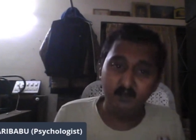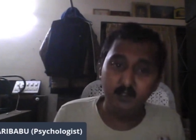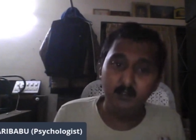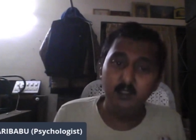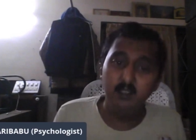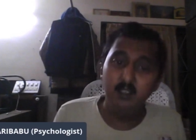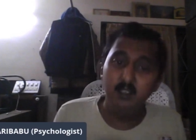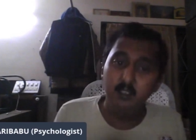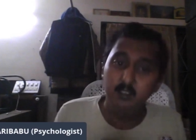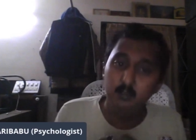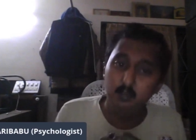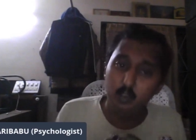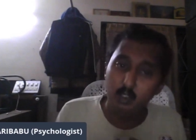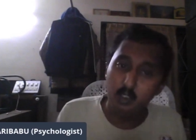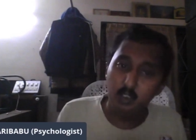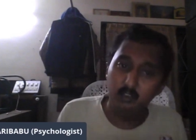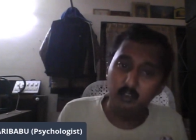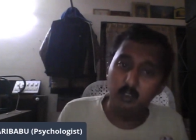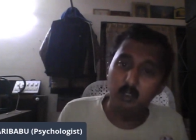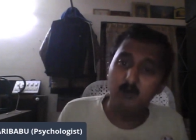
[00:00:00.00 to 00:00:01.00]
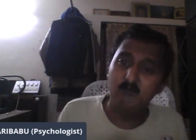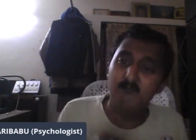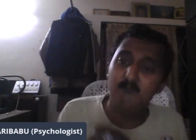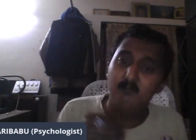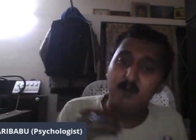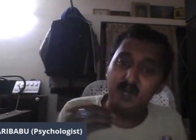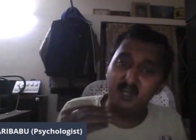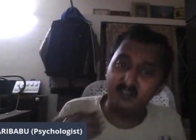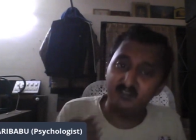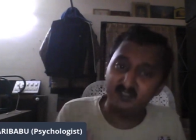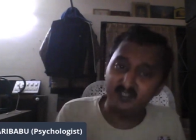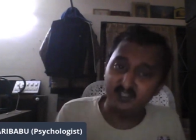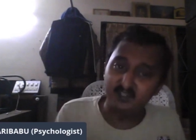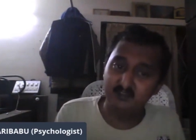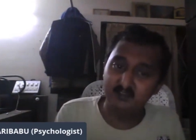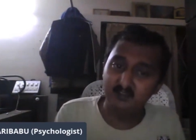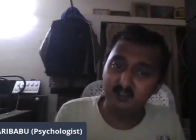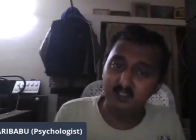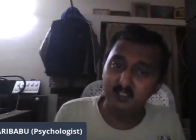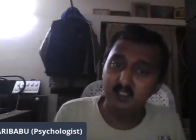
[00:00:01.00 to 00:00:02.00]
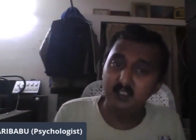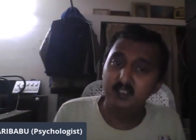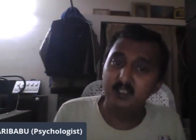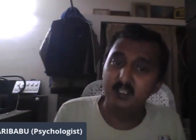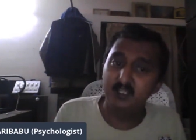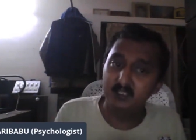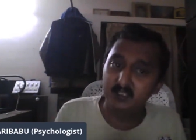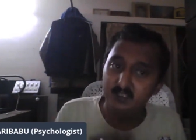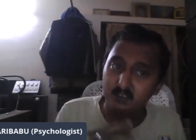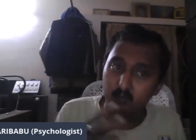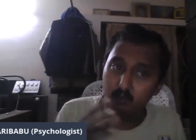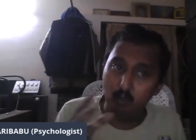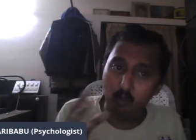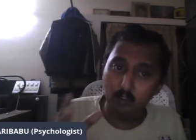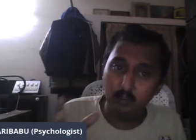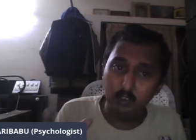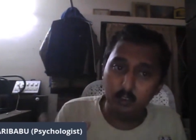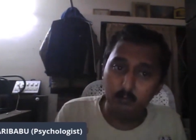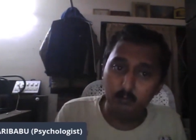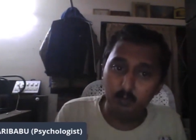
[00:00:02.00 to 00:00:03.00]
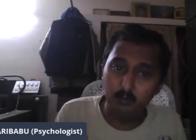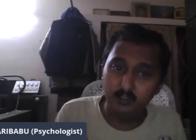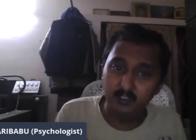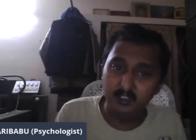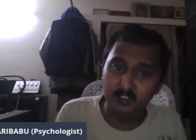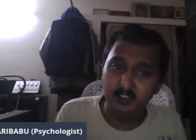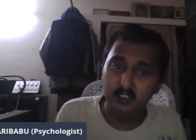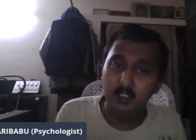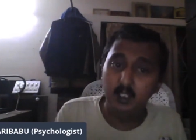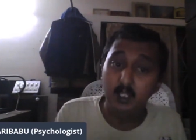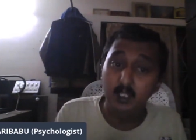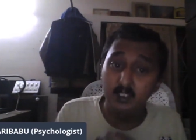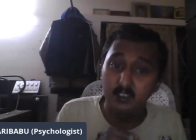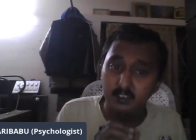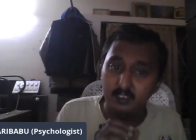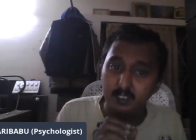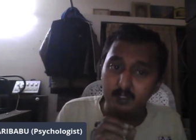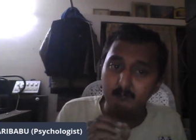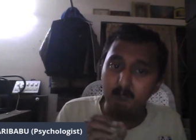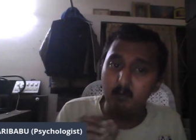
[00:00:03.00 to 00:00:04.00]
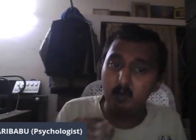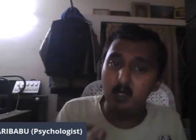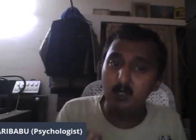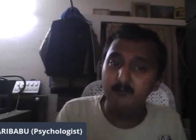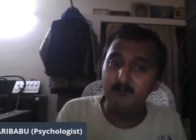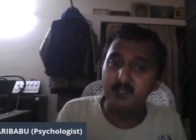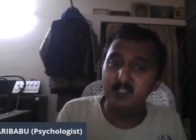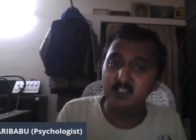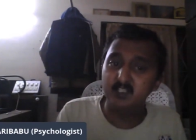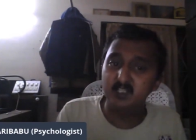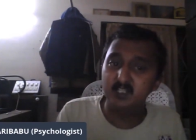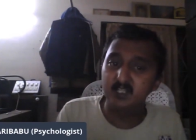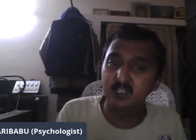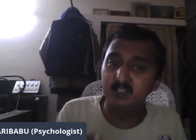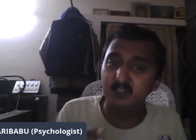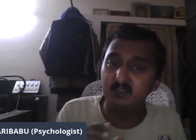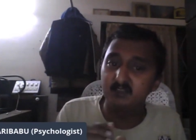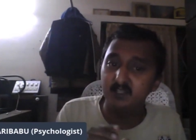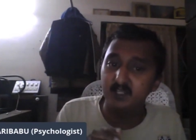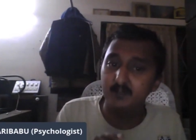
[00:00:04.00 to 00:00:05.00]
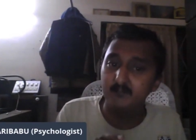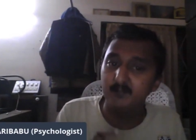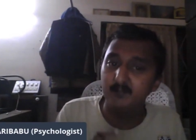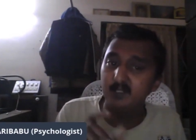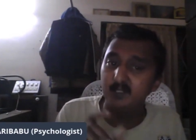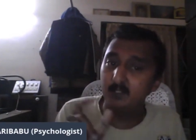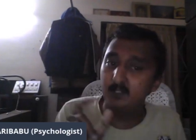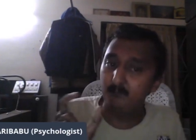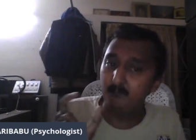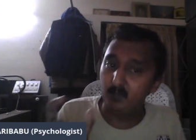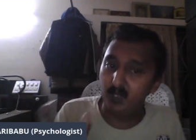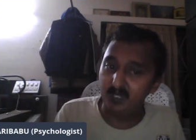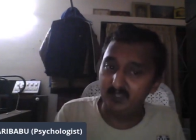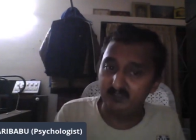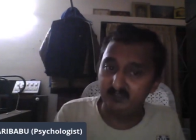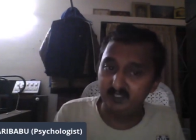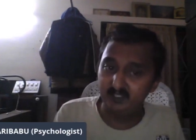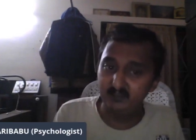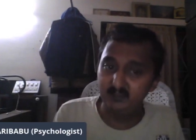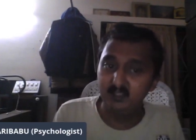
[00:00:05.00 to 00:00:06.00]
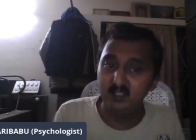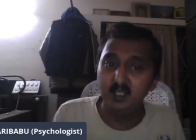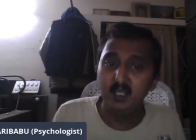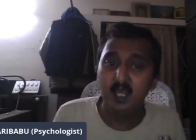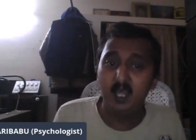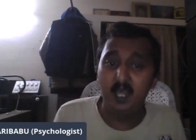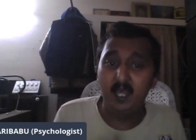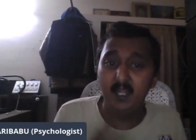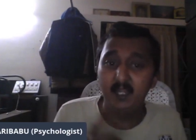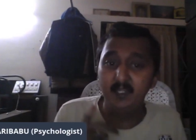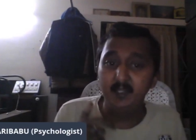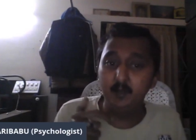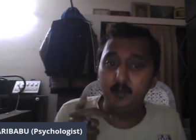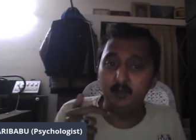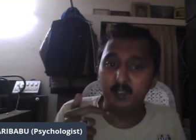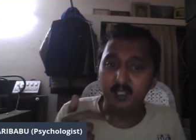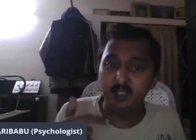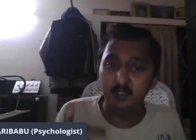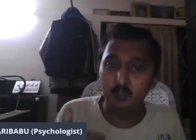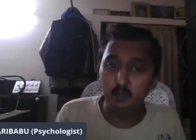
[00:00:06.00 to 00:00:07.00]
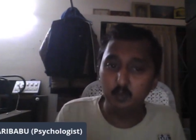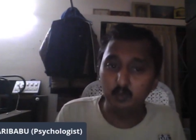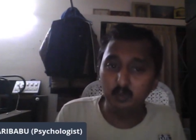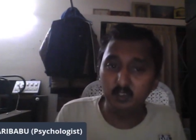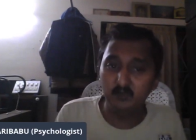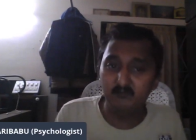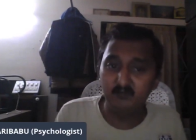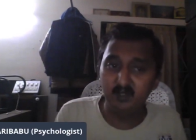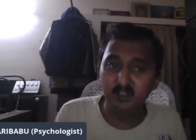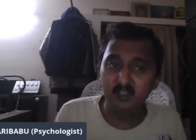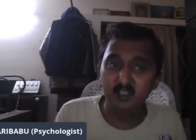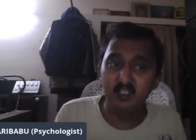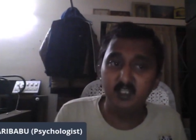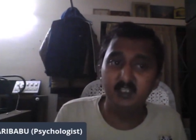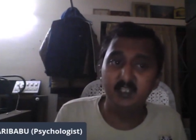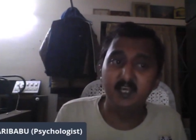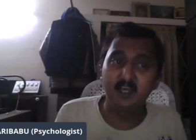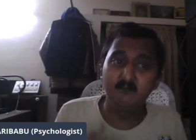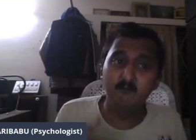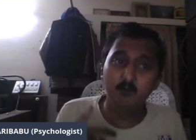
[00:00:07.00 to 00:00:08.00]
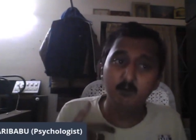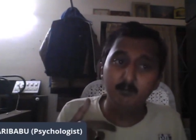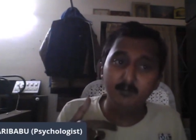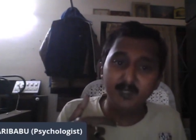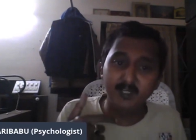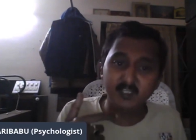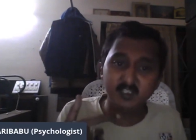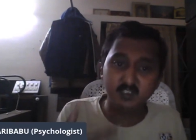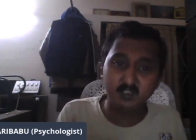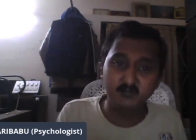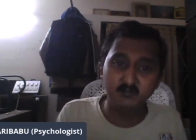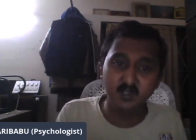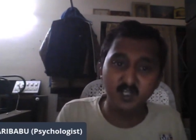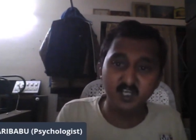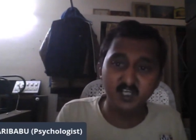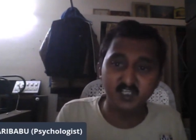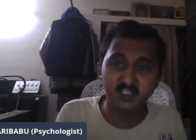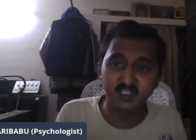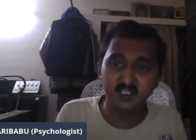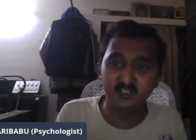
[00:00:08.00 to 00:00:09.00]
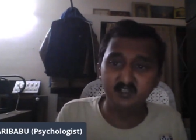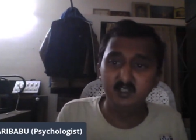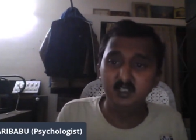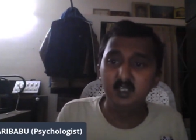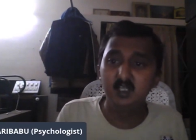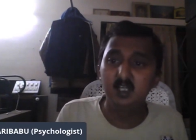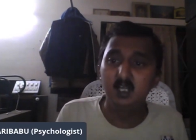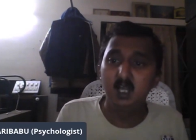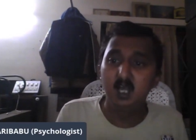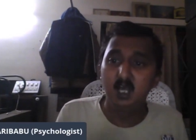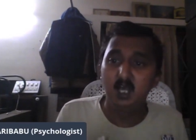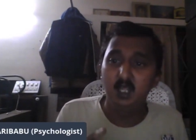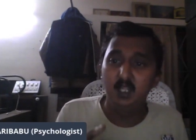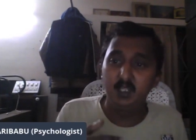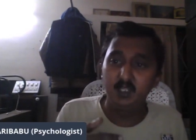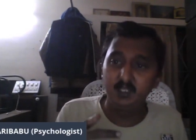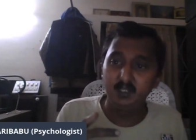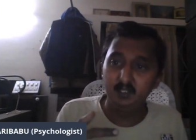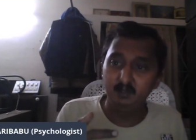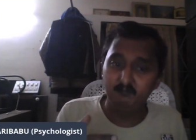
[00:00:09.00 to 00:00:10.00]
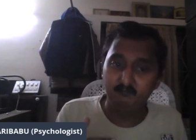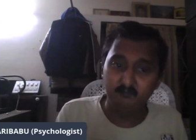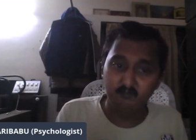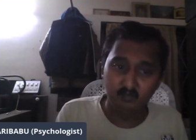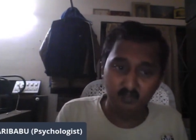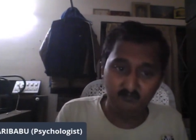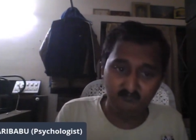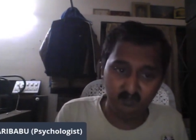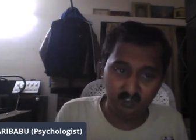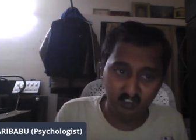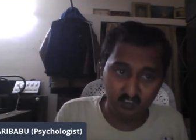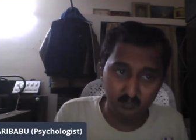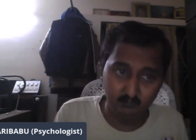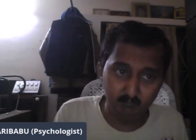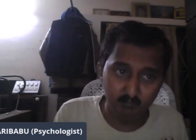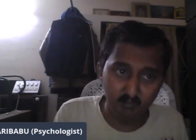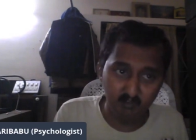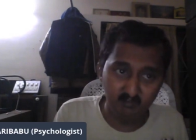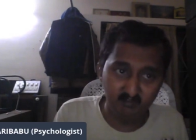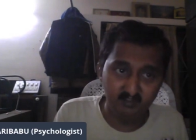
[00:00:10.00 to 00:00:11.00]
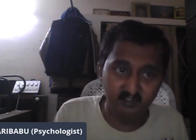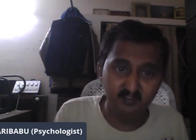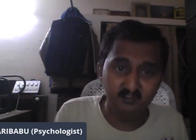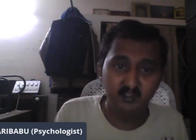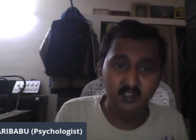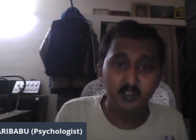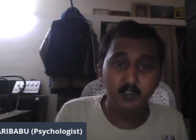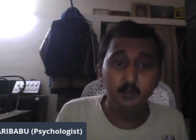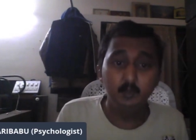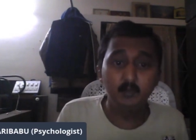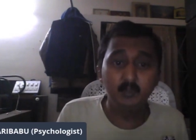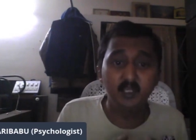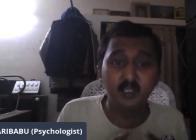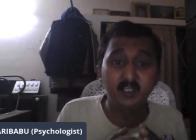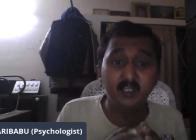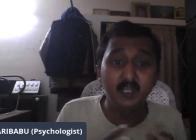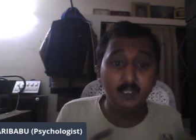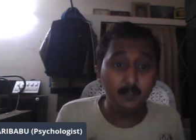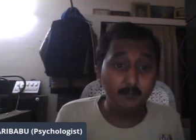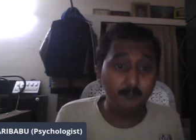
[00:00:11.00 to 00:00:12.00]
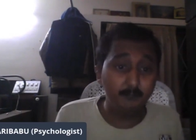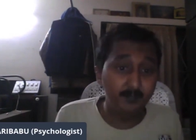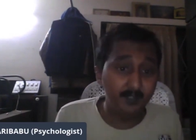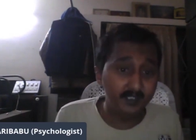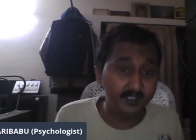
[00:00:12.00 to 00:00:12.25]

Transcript: a thought of past tense, then talk about it and keep on mentioning the statement in the past tense, and you can do the further. There will be a stimulation in a further process. You can get a